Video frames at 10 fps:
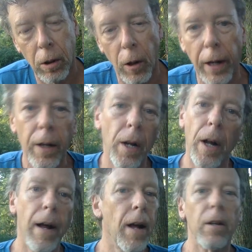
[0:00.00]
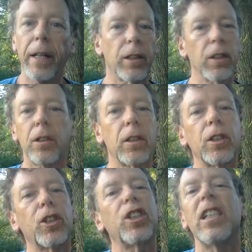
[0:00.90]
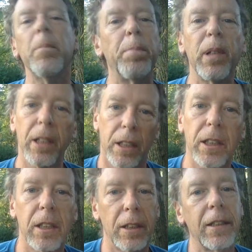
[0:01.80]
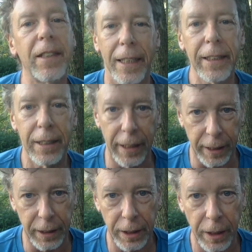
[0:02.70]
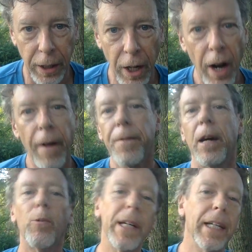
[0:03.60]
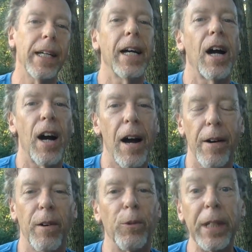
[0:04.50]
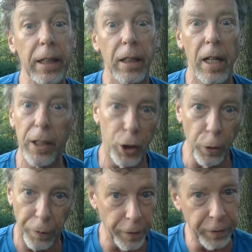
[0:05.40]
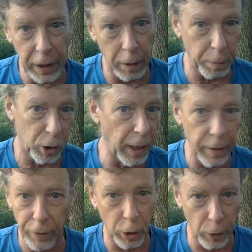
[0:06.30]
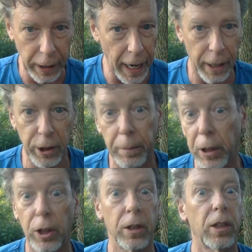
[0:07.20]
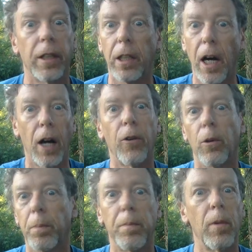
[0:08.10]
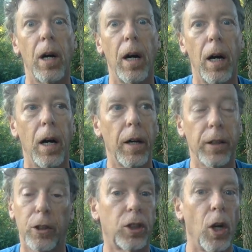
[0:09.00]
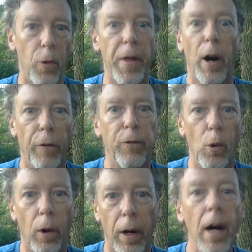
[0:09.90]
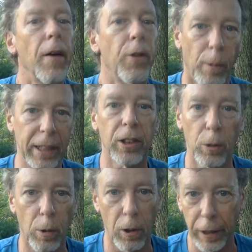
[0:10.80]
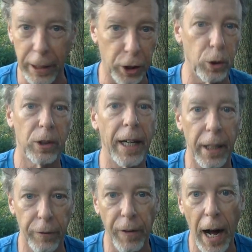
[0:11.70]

All right, like the simplest statistics that we issue 15% of the greenhouse emissions, and the other, so therefore the rest of the world issues 85%